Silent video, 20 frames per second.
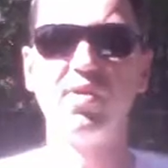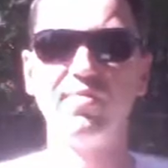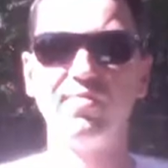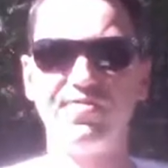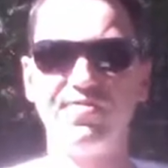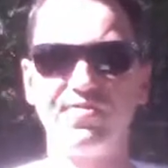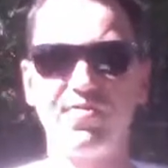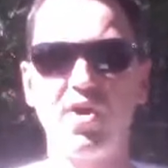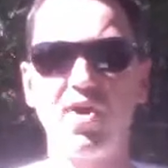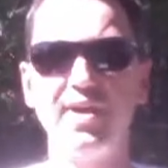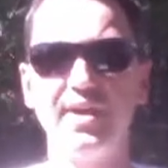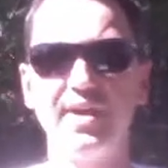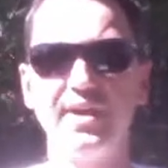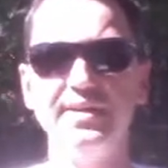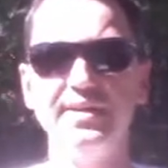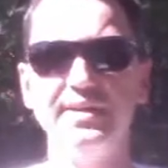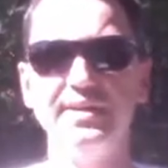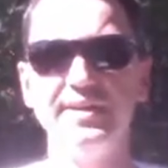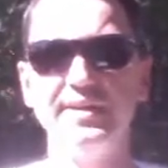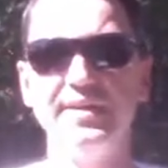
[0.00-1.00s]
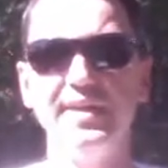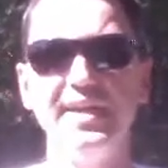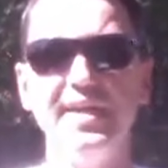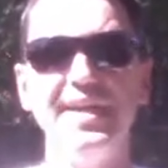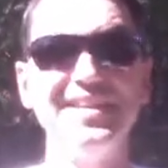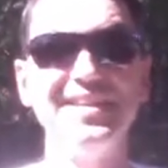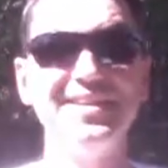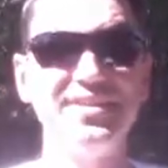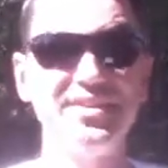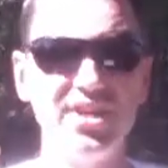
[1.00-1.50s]
on Friday.
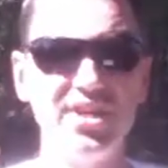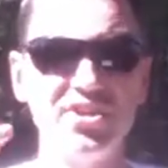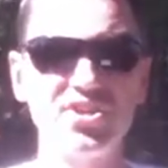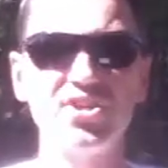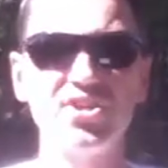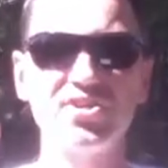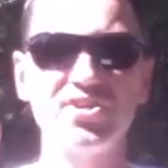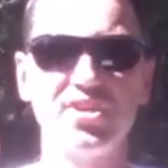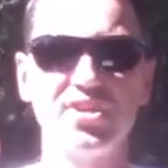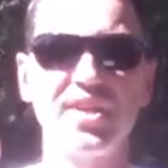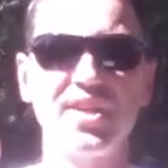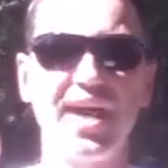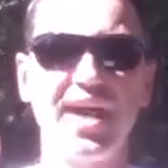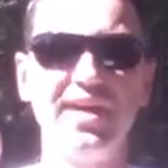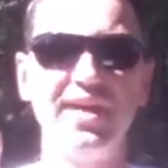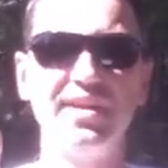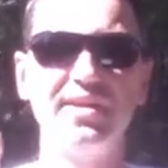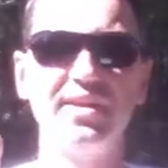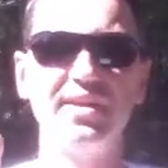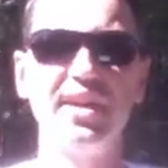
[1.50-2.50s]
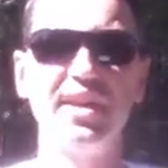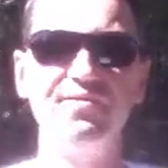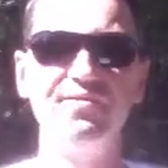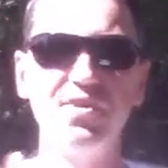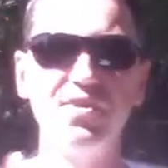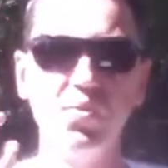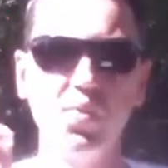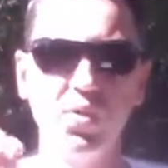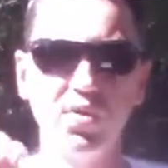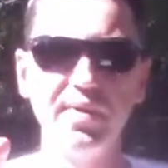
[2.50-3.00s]
In addition to that,
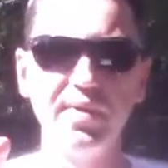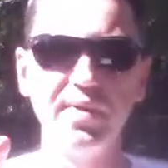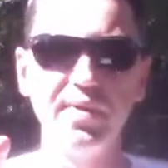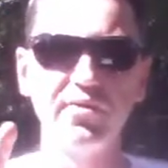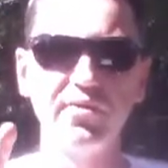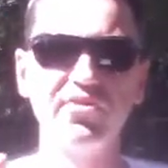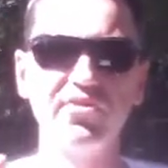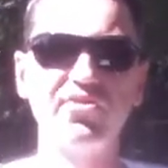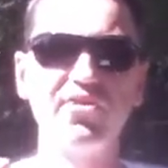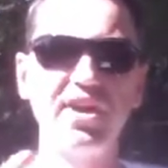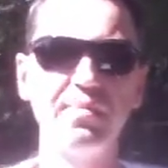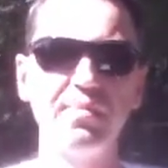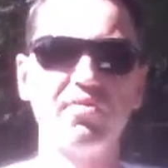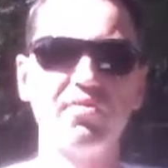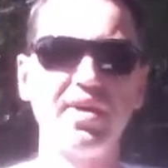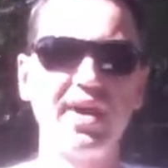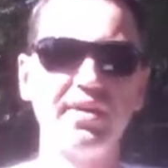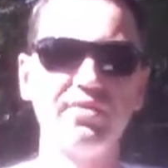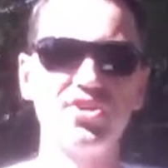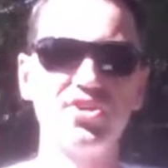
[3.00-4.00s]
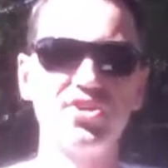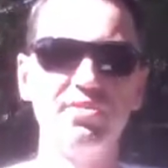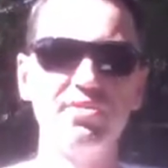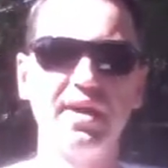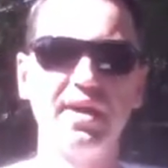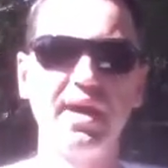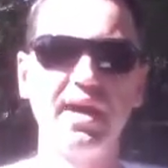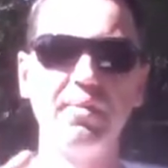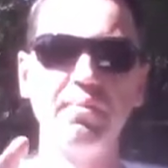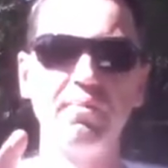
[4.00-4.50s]
if you want to build a team around you
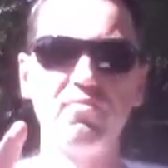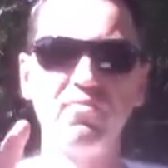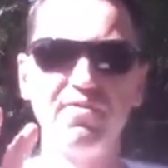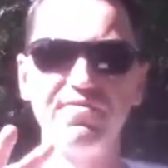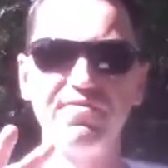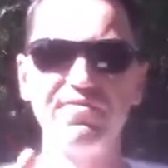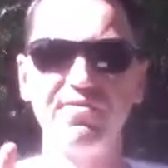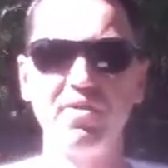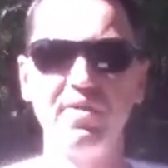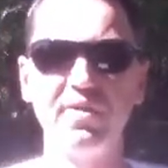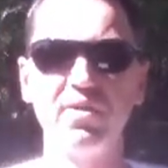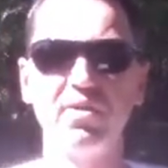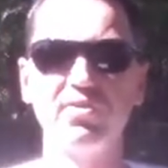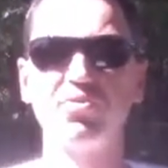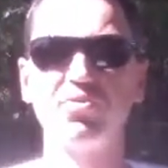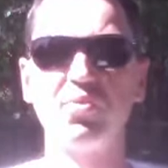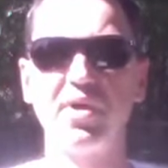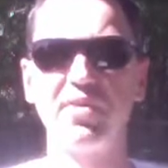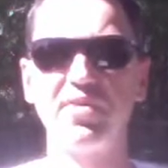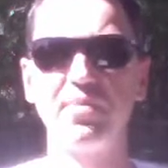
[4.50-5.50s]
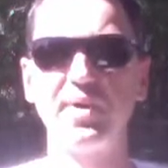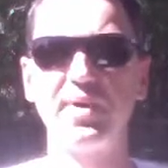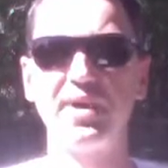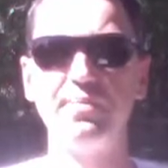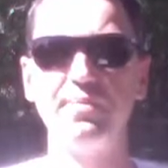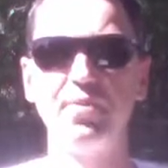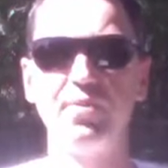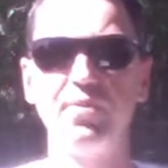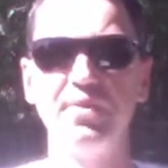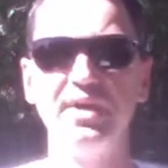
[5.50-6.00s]
and refer it on to other
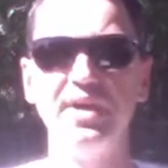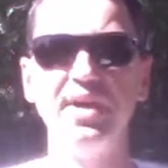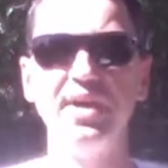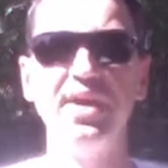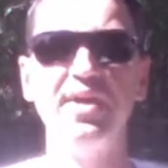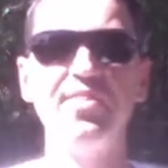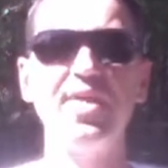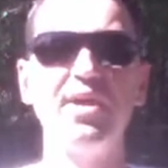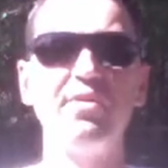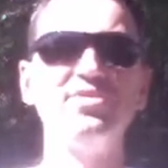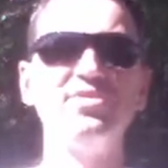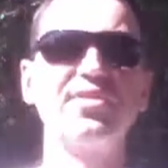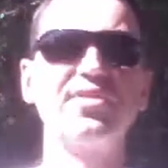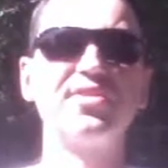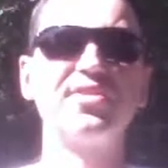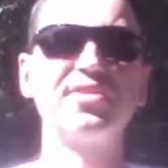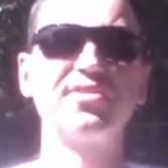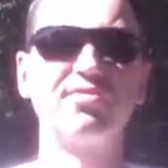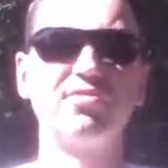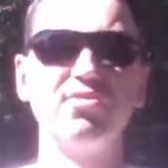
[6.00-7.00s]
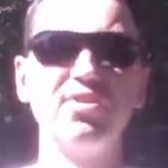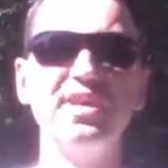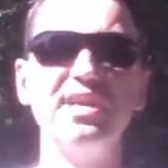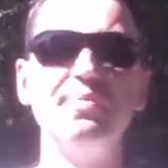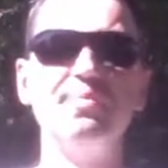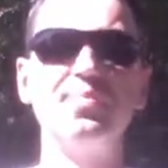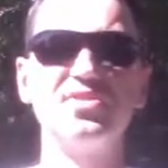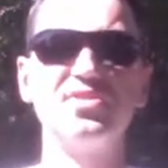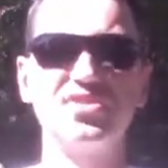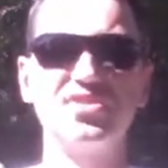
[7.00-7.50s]
people, there is a
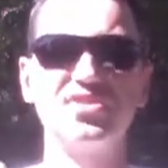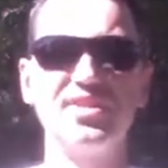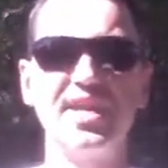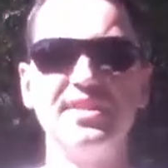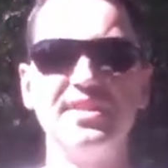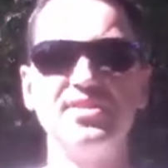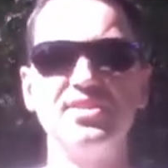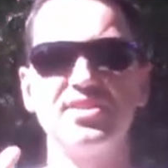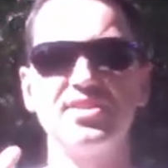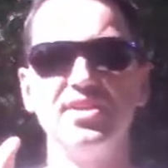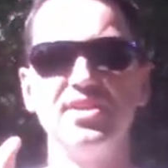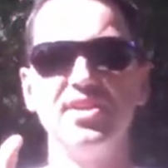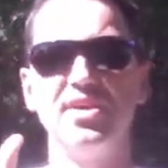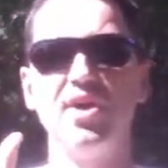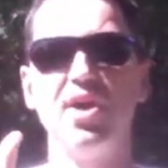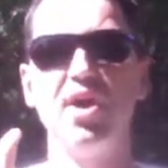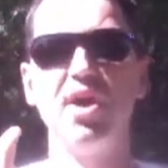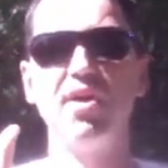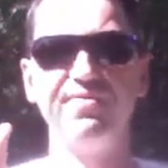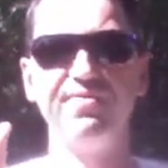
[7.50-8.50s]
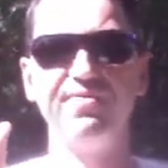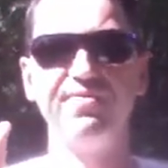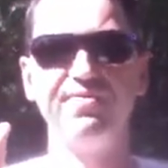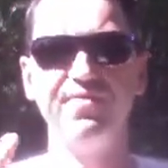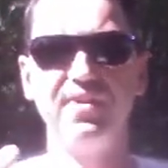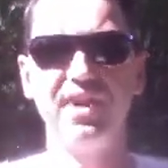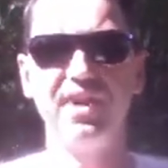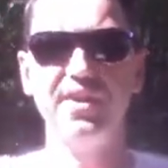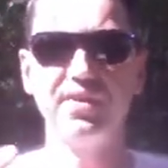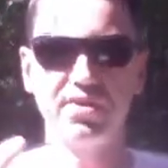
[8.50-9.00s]
3%
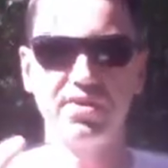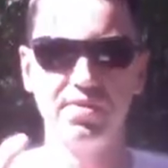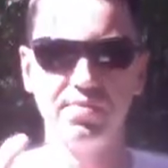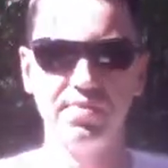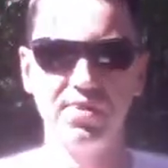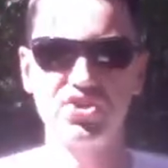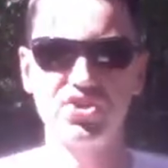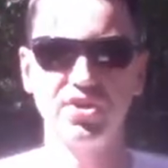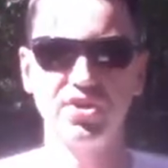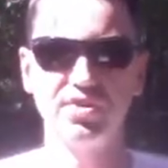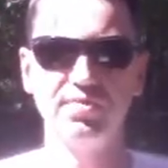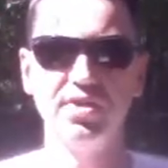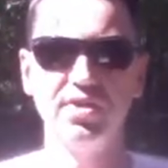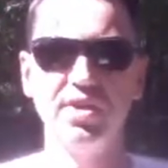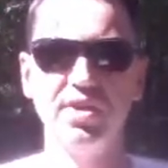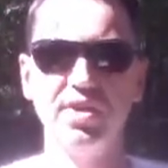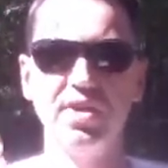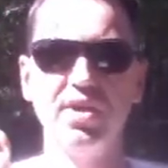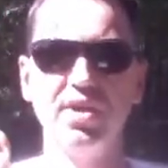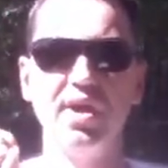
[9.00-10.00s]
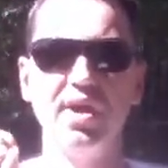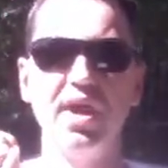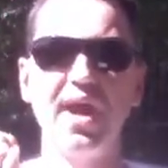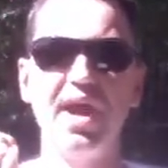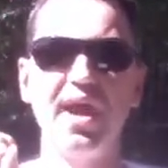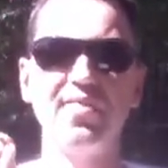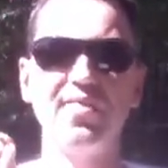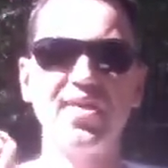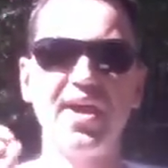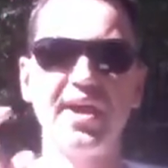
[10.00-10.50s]
affiliate commission,
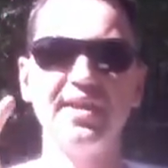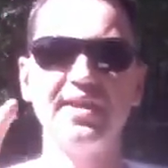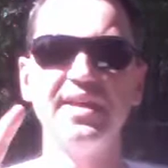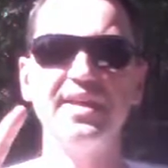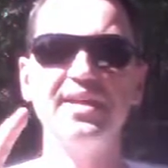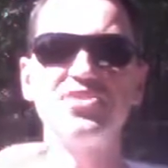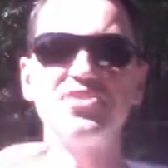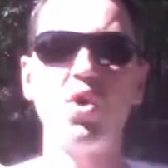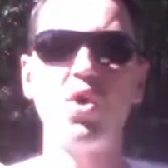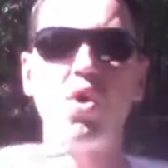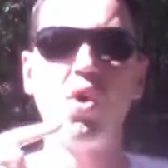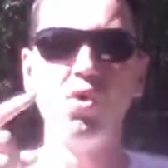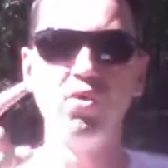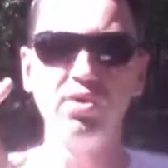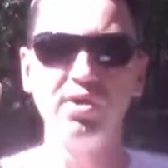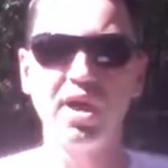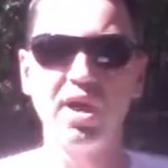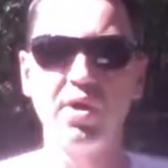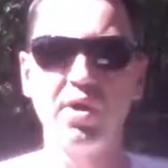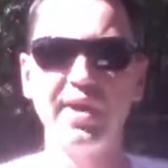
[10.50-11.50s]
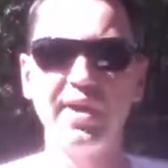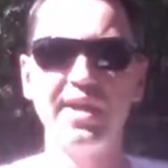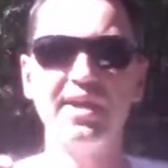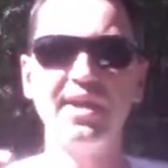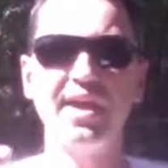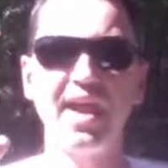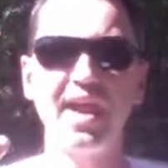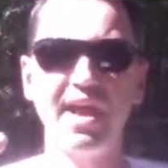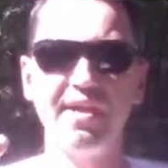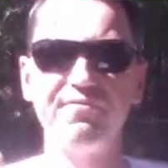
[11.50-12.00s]
and that is ongoing
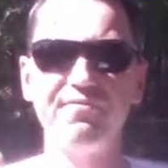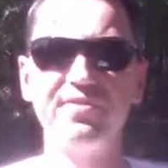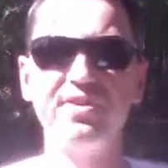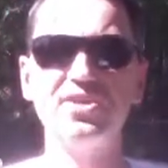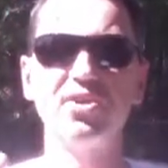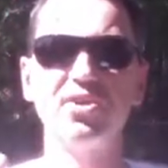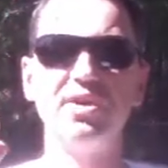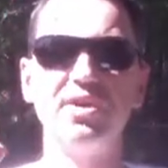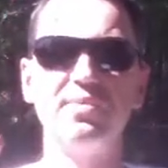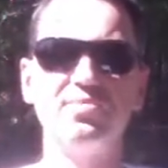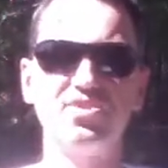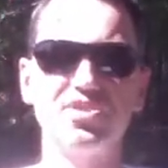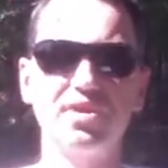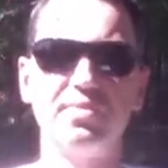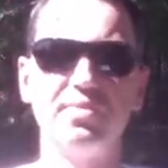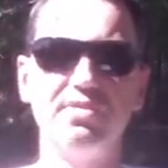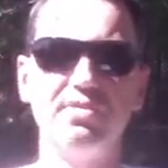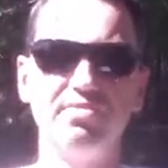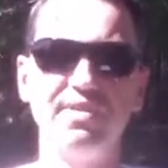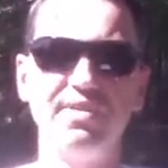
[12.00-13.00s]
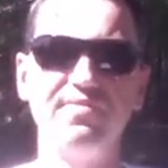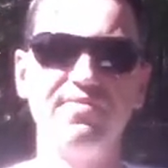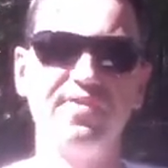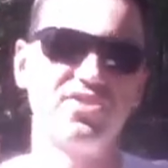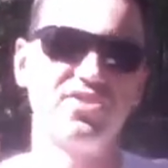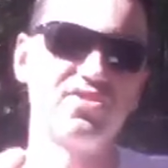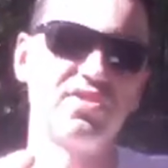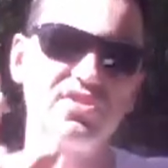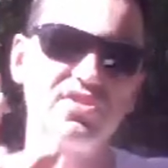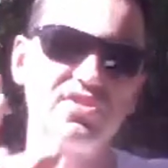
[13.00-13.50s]
every time somebody
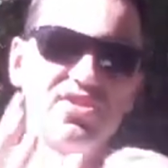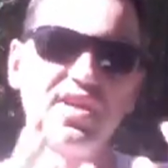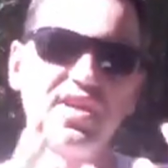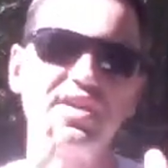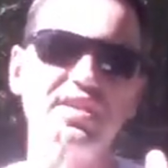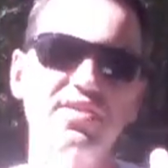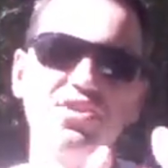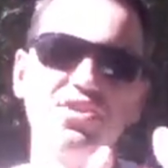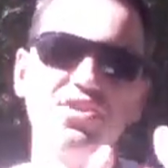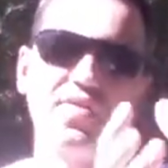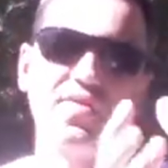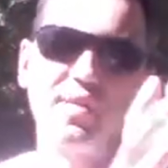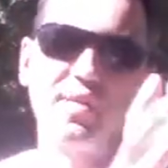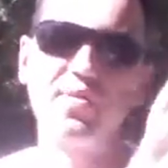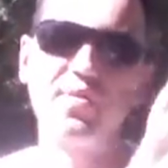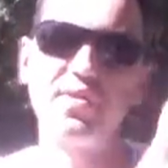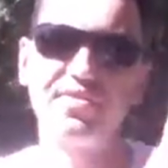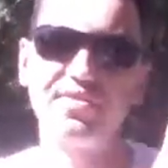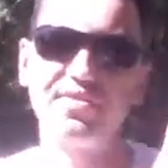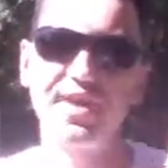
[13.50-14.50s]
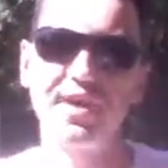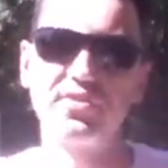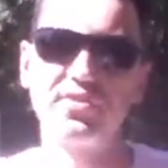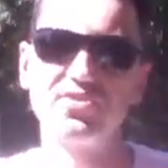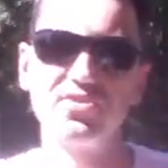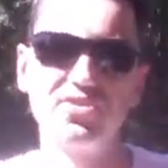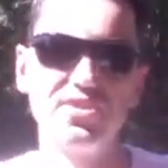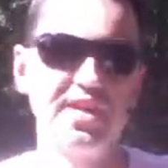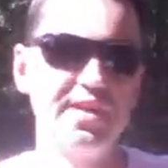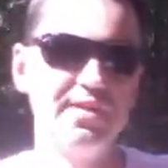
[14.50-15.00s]
reinvests. So let's say that they put
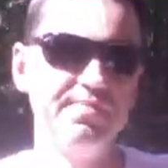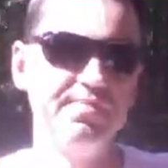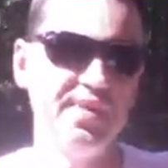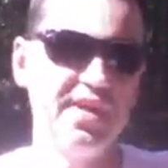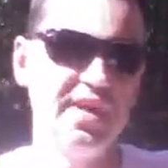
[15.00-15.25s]
$1,000 in,